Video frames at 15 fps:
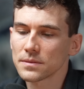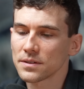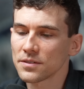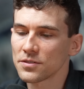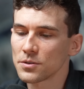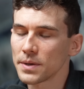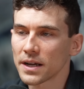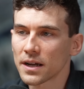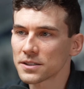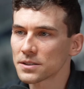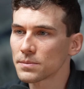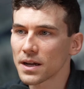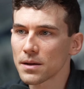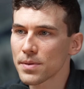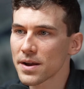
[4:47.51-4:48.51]
If you're being hunted
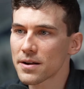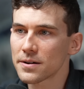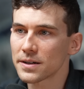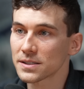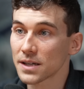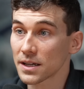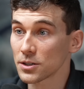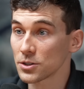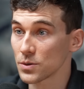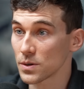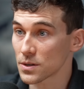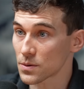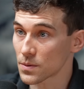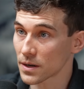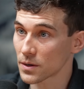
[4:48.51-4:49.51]
by a bear, it's like, do you
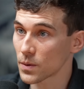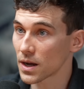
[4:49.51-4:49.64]
either run mm-hmm.